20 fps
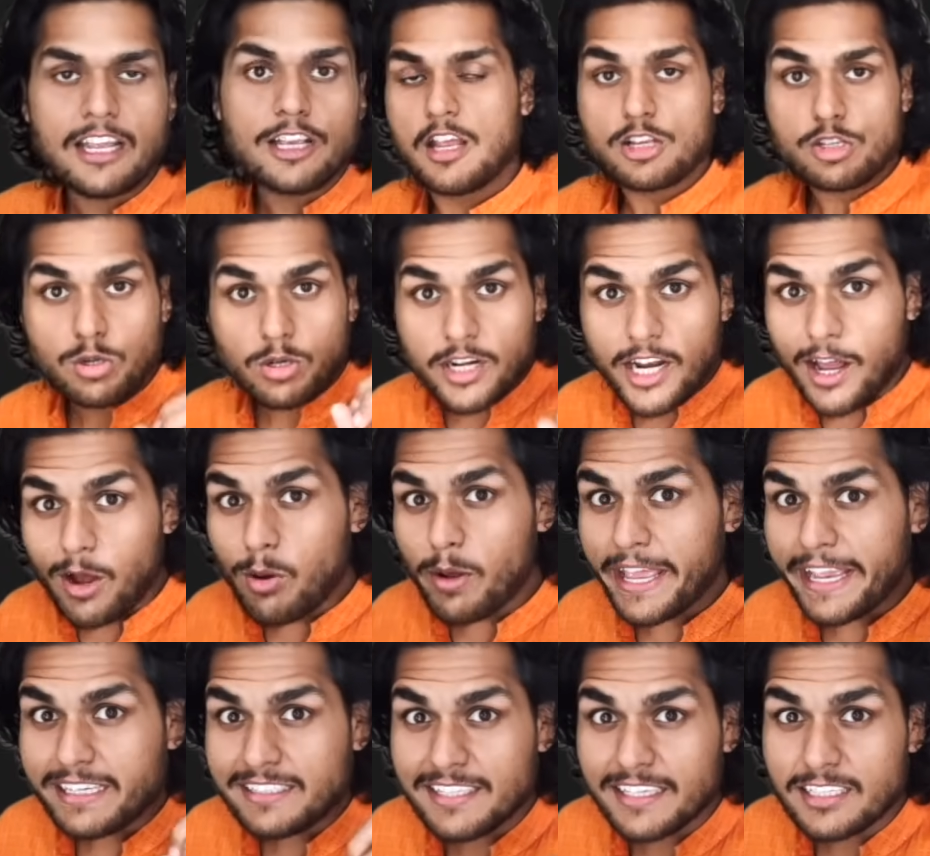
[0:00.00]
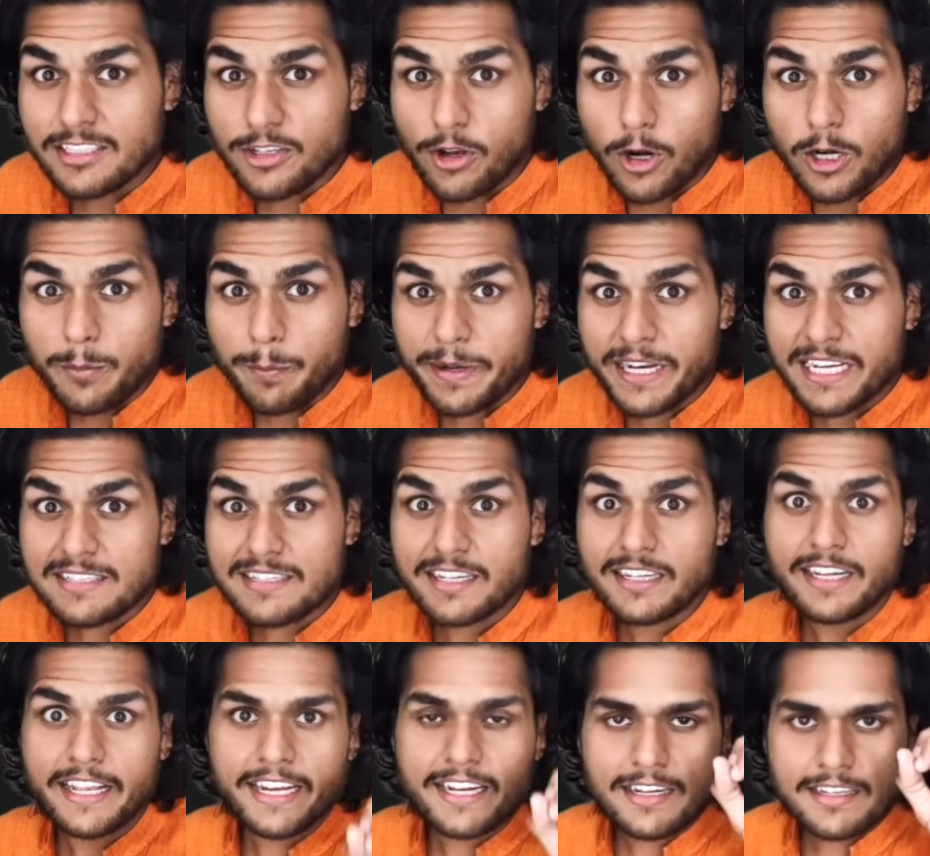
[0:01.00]
So now x is not
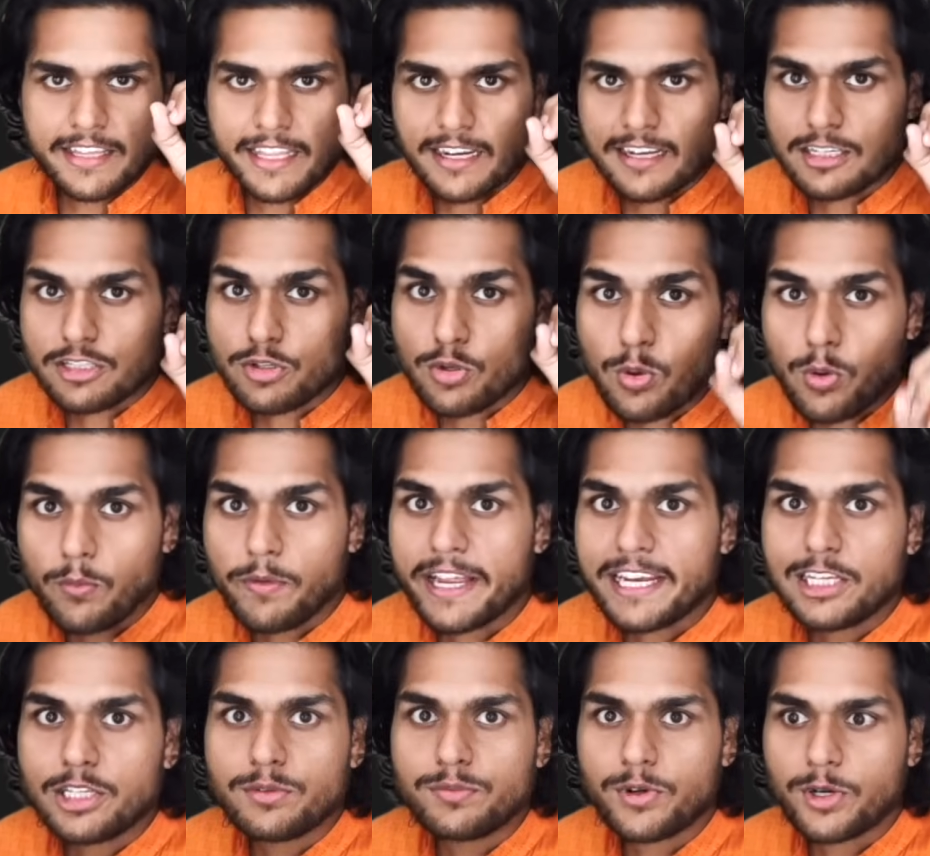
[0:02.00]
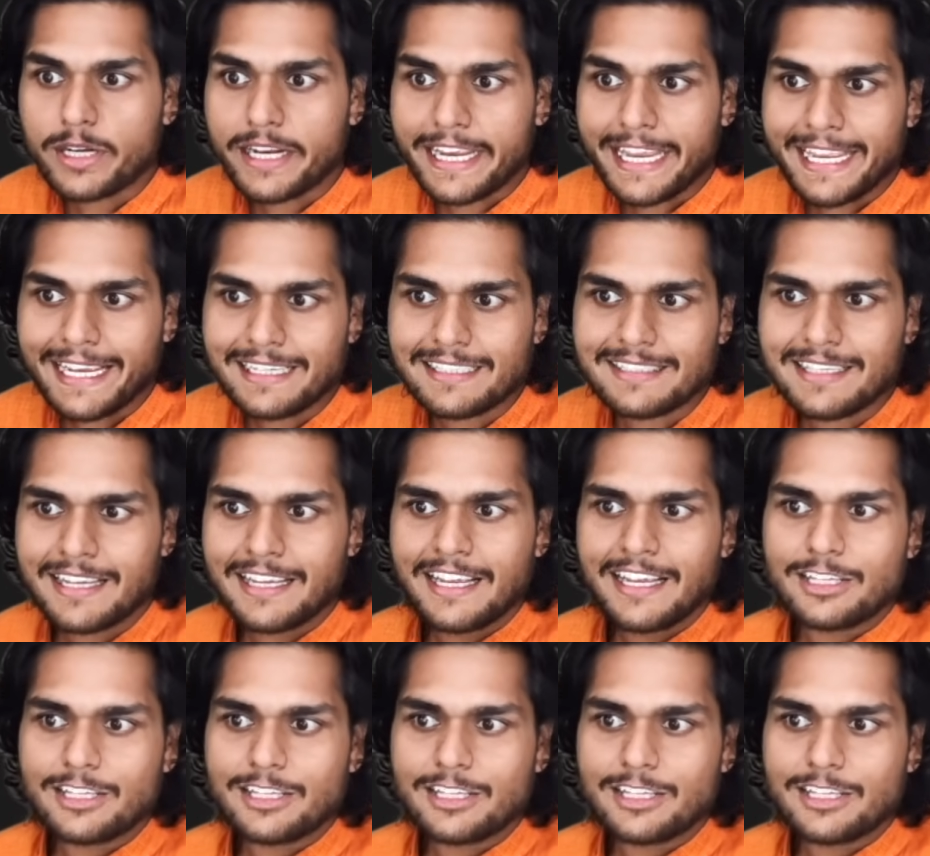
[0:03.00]
present and there is no value for x.